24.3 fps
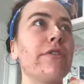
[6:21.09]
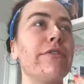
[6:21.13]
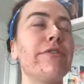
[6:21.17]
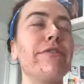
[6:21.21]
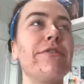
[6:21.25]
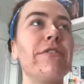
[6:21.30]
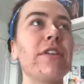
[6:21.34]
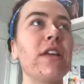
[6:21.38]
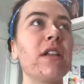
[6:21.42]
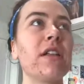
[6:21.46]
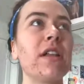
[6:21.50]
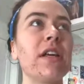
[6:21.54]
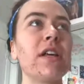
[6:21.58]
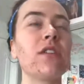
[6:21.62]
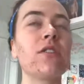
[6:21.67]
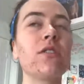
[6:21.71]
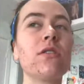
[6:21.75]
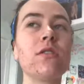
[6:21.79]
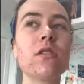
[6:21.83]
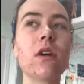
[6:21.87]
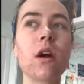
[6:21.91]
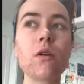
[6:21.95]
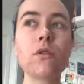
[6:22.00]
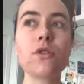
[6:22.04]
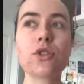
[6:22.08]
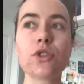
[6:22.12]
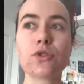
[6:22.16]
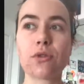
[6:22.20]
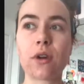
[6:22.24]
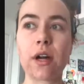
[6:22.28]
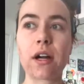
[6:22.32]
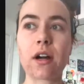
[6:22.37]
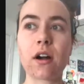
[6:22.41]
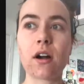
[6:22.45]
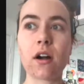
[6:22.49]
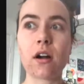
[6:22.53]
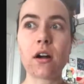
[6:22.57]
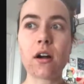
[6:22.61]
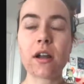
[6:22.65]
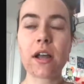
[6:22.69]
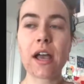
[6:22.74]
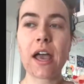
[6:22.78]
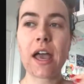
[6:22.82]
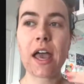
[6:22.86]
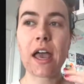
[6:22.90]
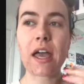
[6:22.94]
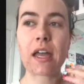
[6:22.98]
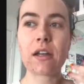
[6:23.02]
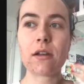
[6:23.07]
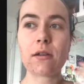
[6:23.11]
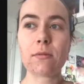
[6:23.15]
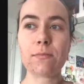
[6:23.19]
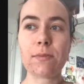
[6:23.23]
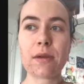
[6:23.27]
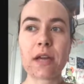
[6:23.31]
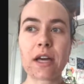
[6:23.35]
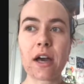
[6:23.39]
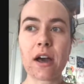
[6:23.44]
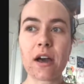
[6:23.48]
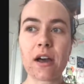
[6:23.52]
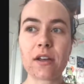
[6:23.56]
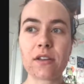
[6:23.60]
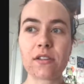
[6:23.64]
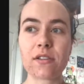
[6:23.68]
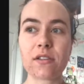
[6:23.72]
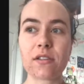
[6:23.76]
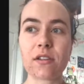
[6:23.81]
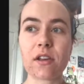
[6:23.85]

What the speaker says: feeling so triggered, and because